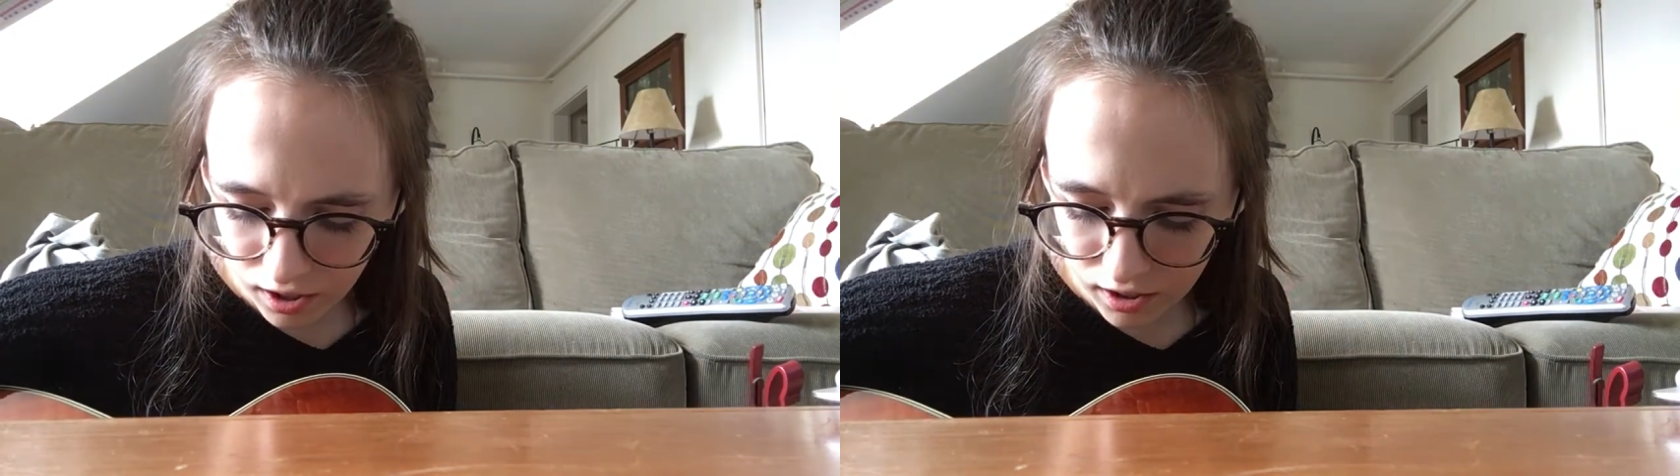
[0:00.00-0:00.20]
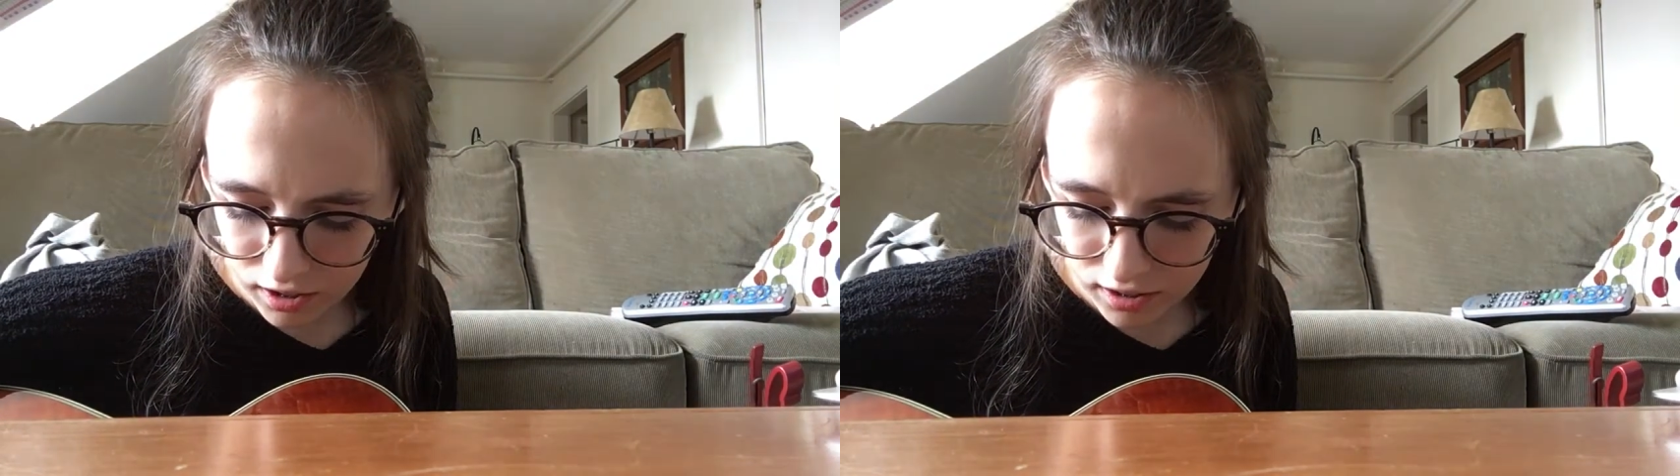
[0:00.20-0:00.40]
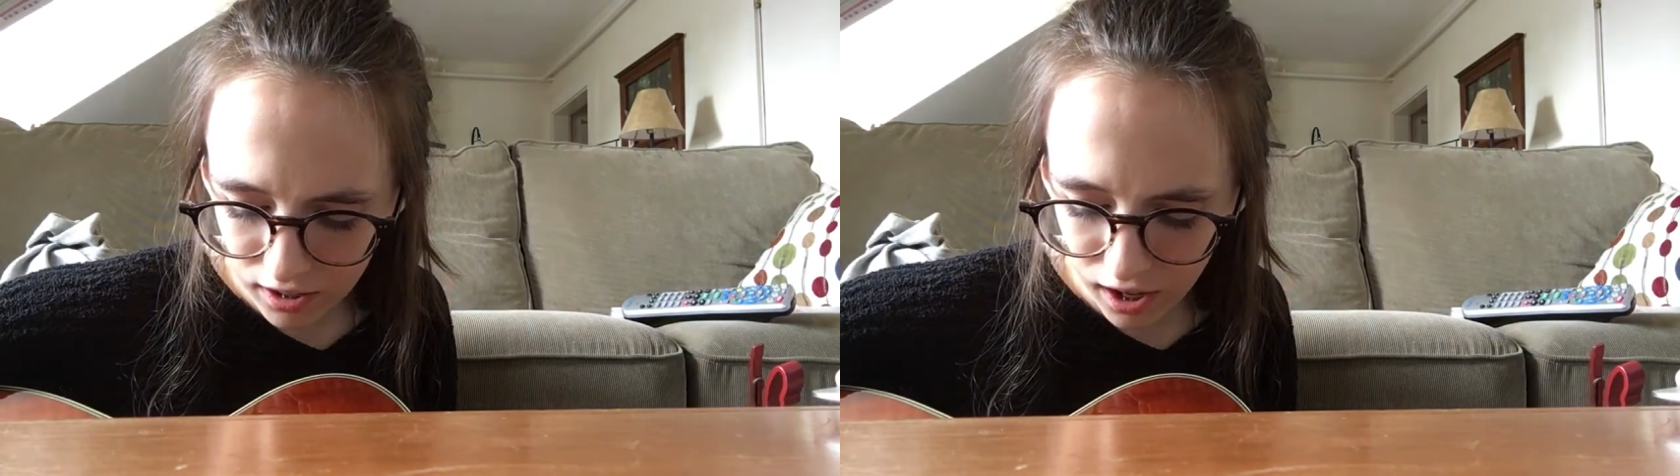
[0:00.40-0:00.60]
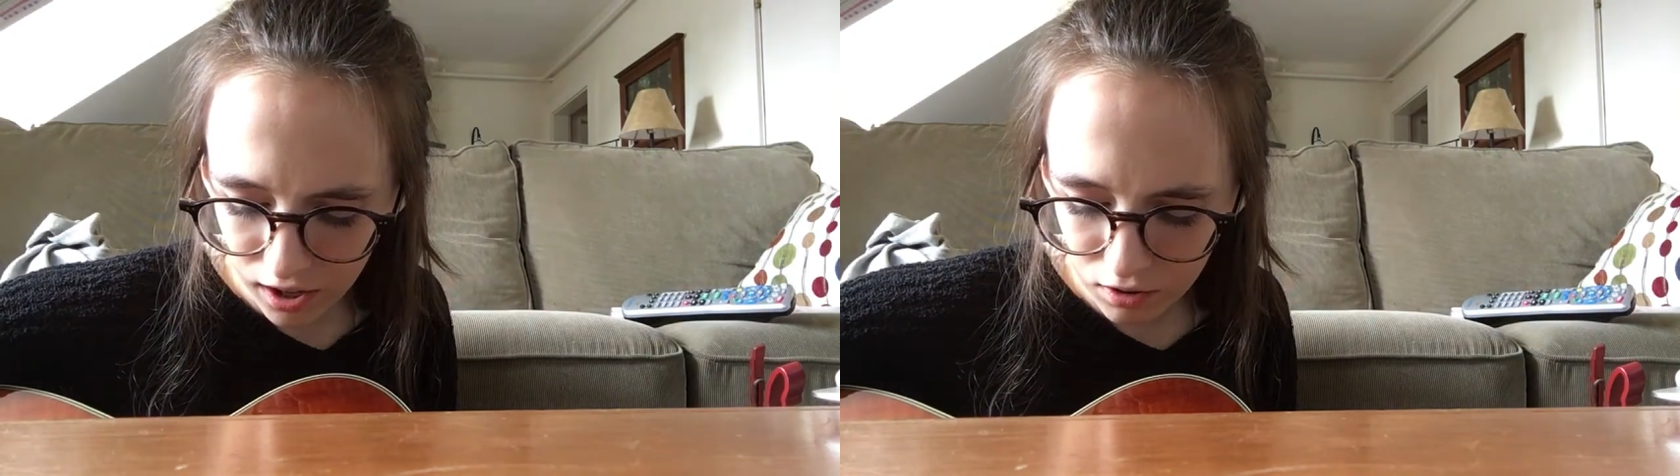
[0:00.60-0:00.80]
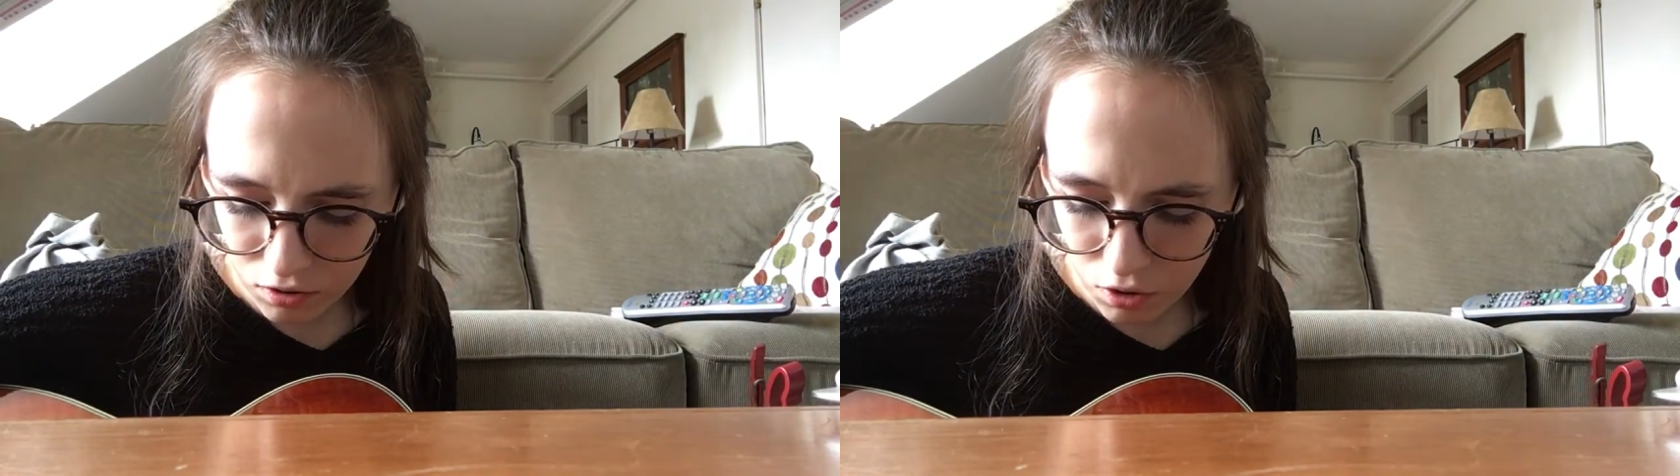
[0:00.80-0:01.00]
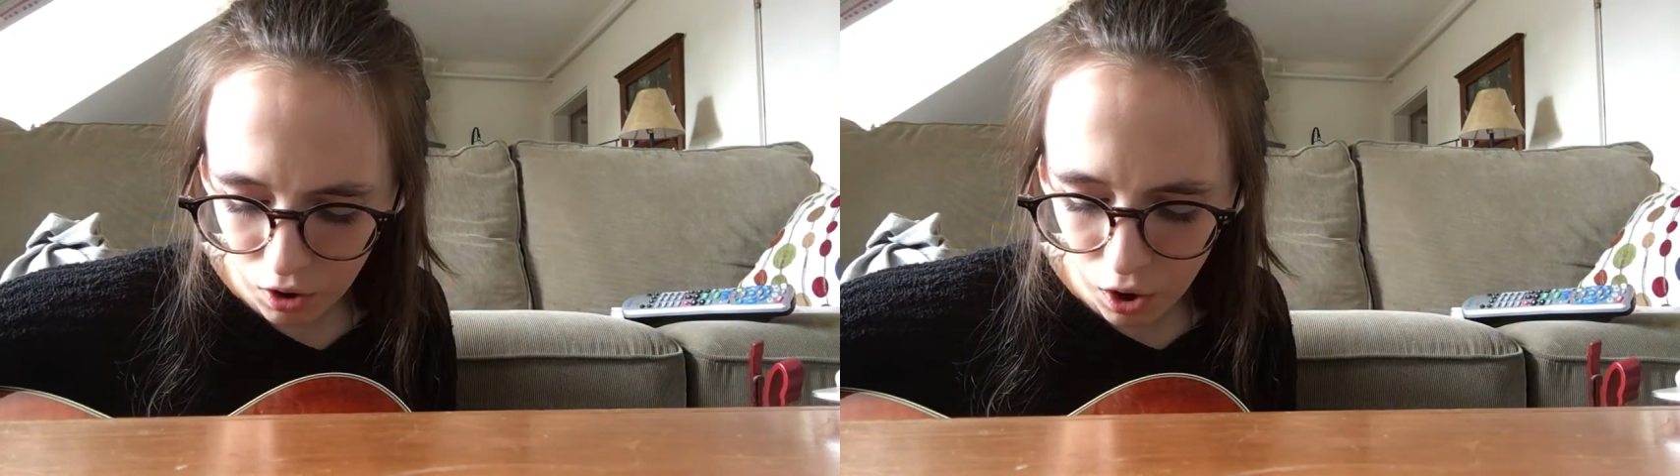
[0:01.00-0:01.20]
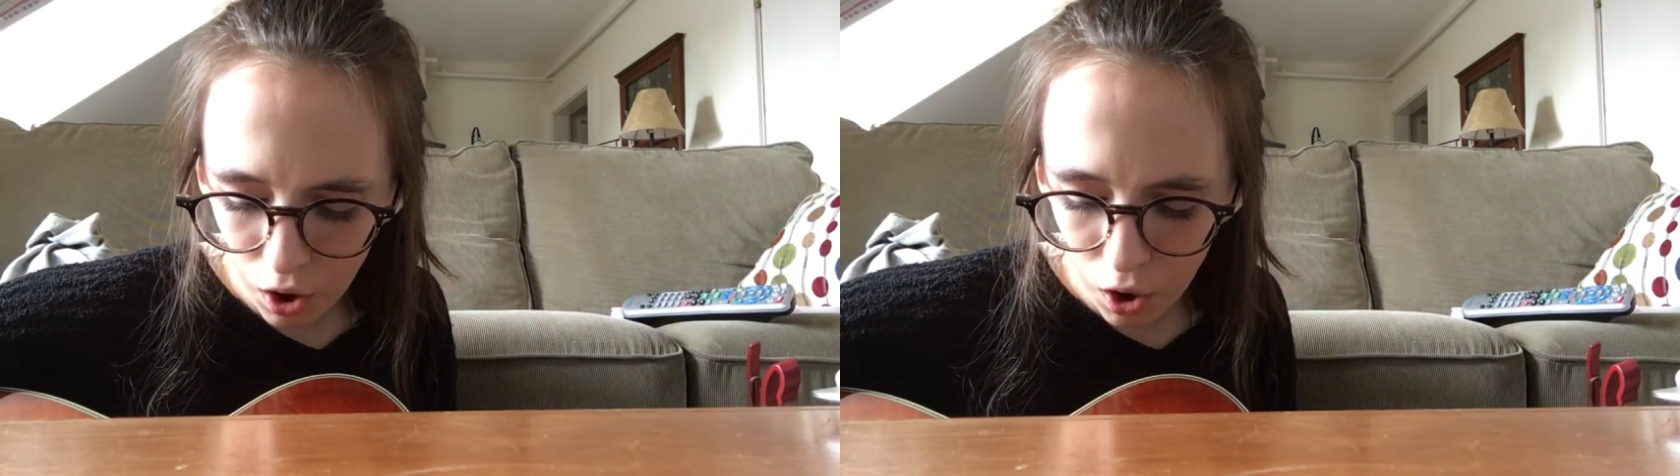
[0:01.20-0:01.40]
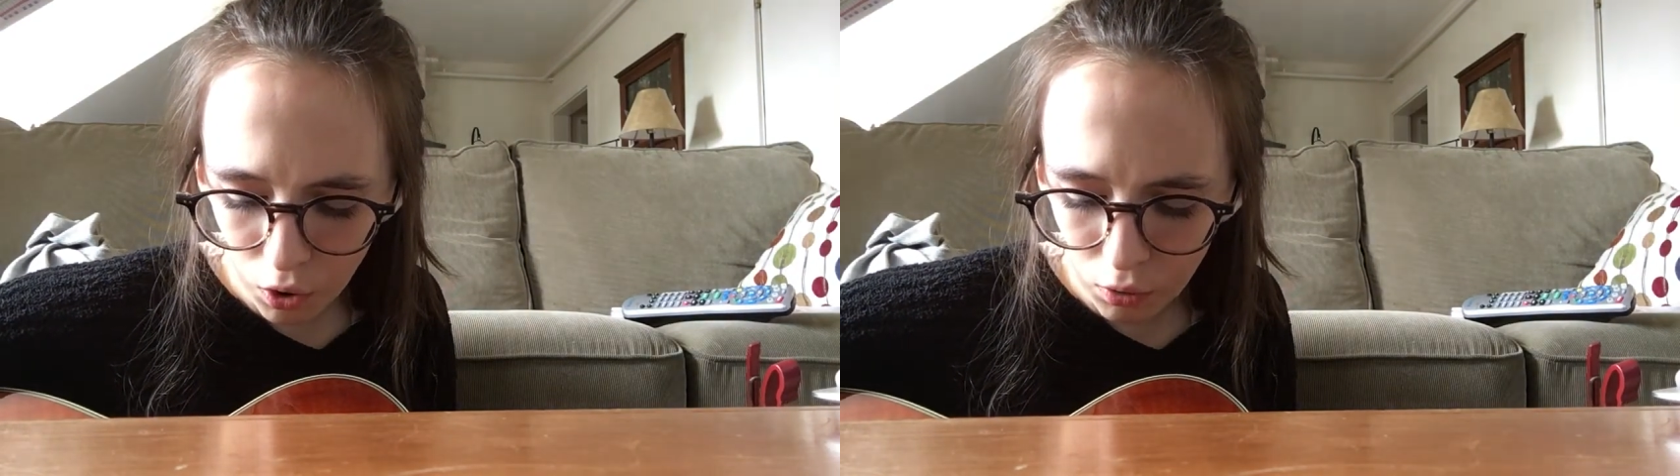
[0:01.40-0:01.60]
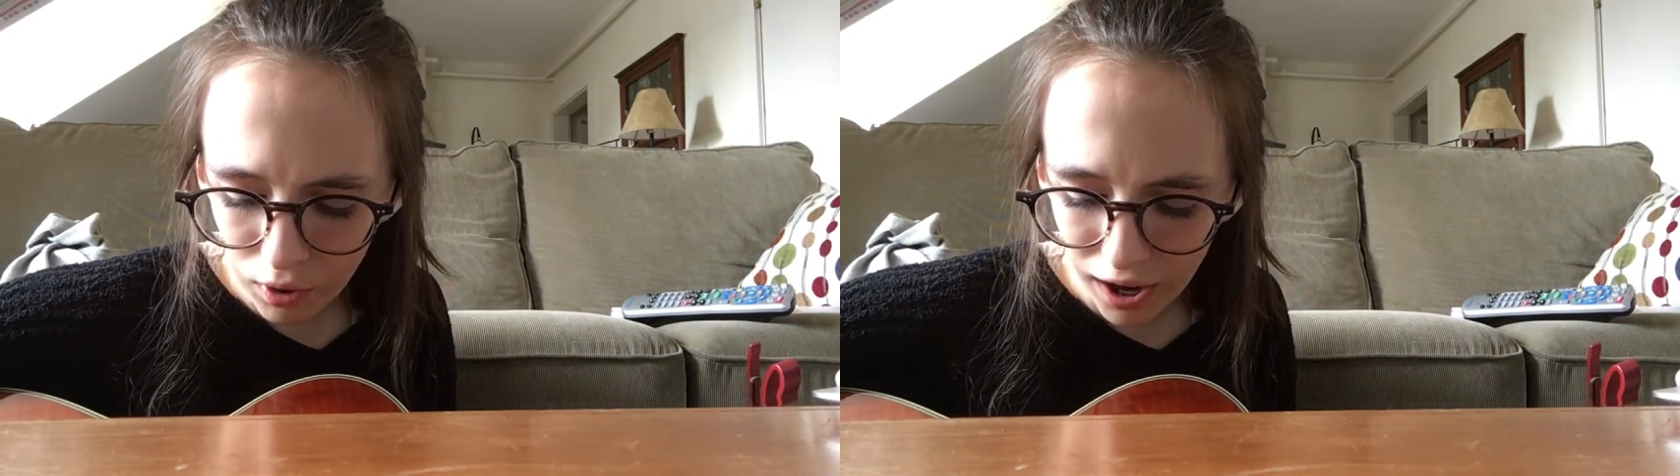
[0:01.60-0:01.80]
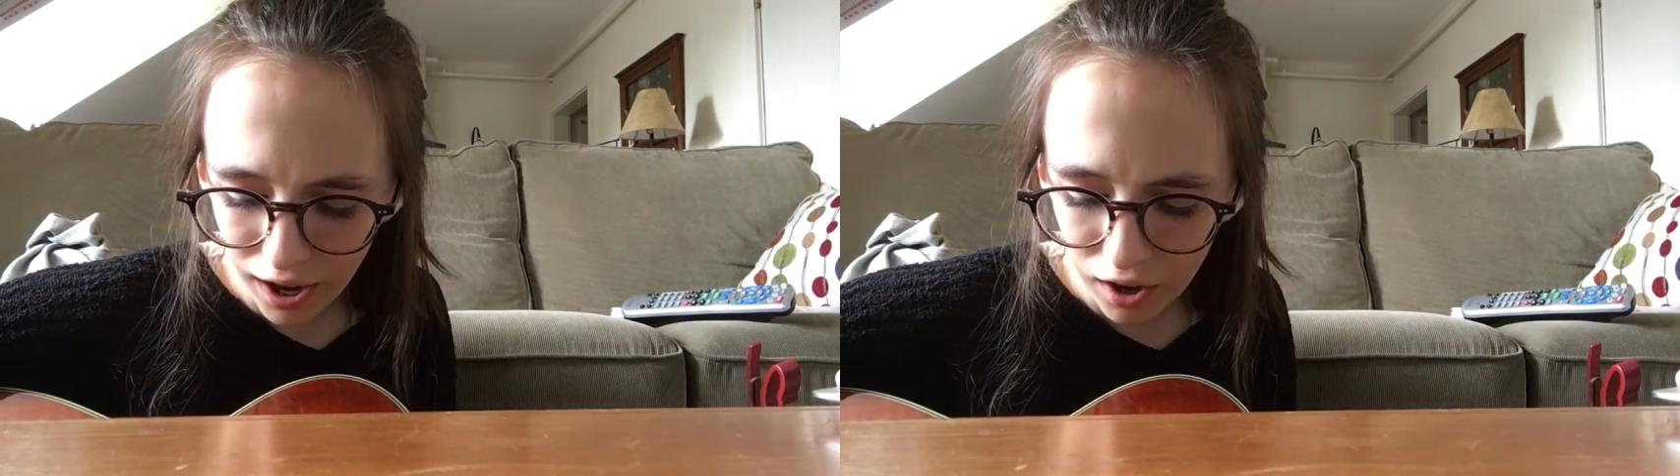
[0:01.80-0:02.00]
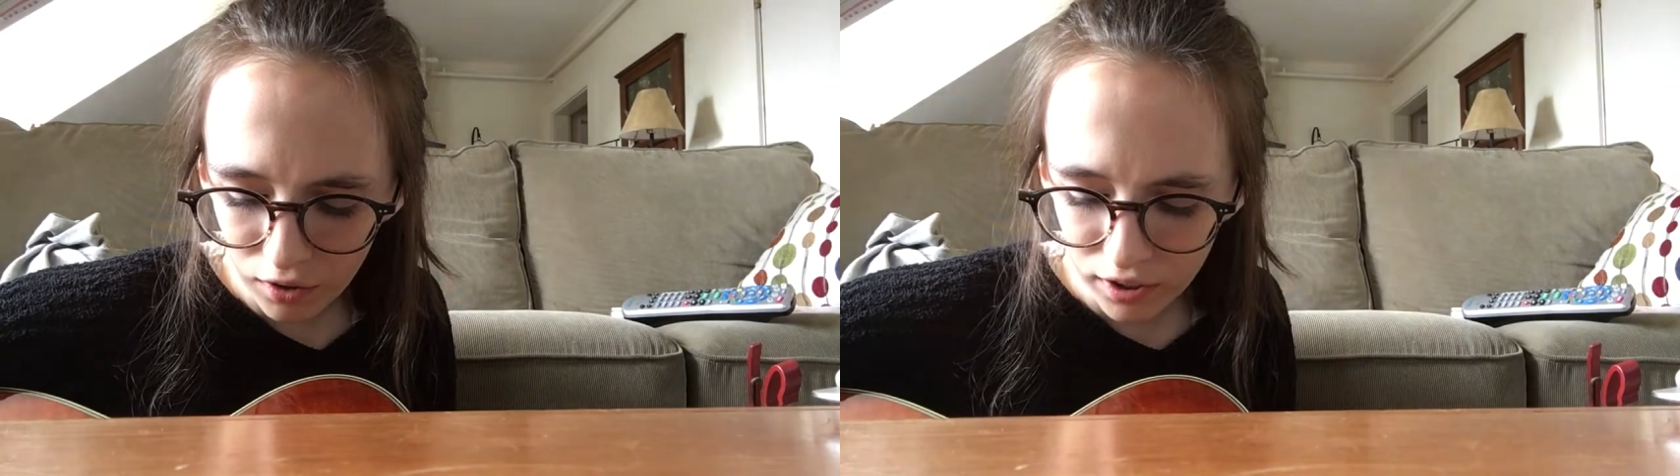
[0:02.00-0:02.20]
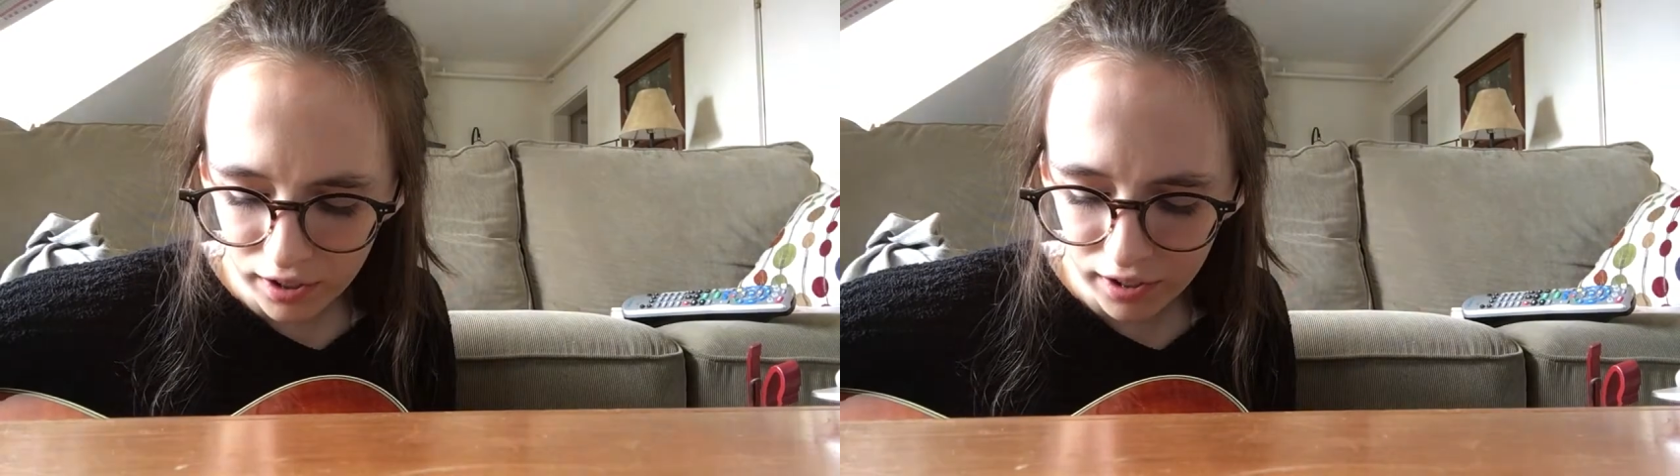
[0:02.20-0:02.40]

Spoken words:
'cause I know I'll